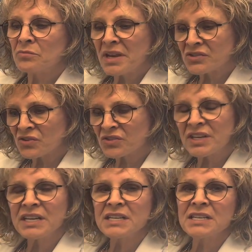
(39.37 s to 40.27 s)
makes our
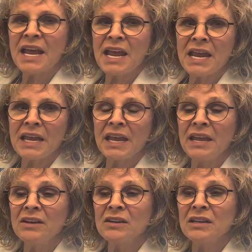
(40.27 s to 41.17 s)
skin hang,
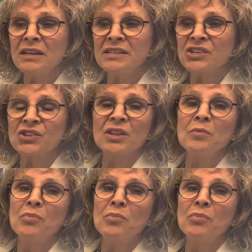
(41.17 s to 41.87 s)
and in addition,